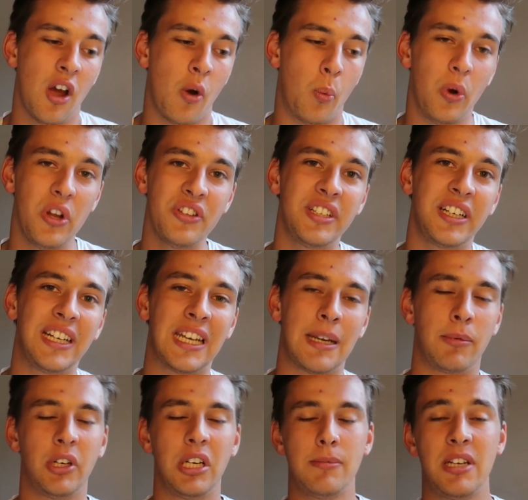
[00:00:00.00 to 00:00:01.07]
Once again,
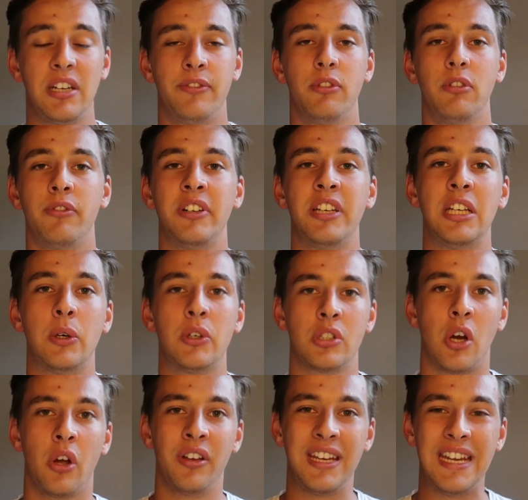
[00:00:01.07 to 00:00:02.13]
I'm going to make full
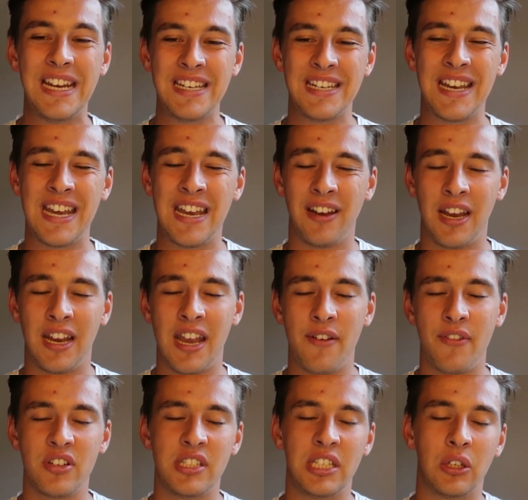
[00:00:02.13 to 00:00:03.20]
videos on each and
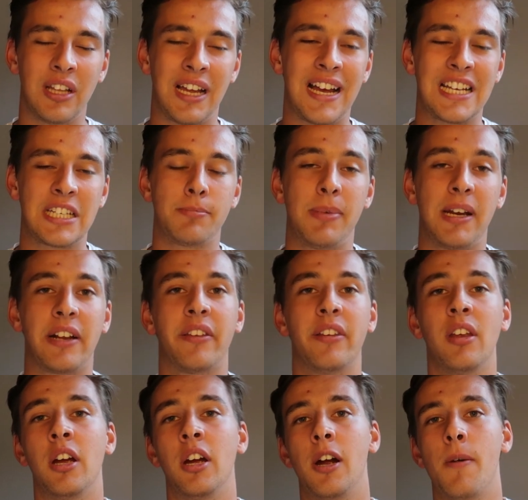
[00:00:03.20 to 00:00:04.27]
every single
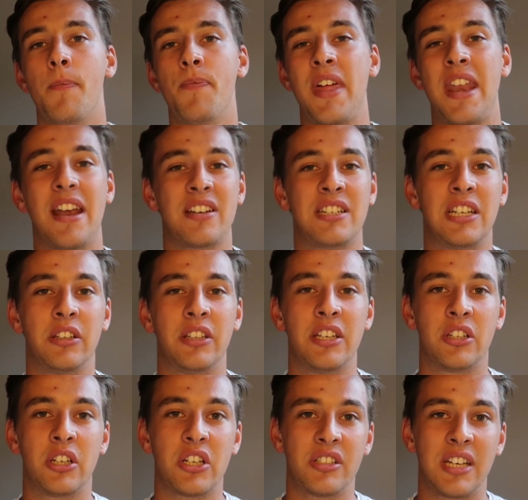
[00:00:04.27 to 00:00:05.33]
aspect that I actually
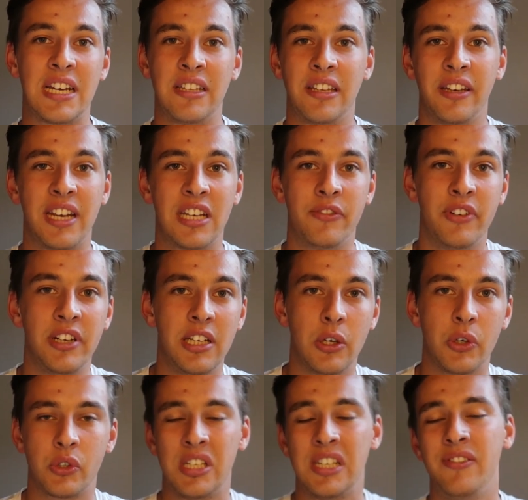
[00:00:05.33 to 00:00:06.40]
discussed in today's videos.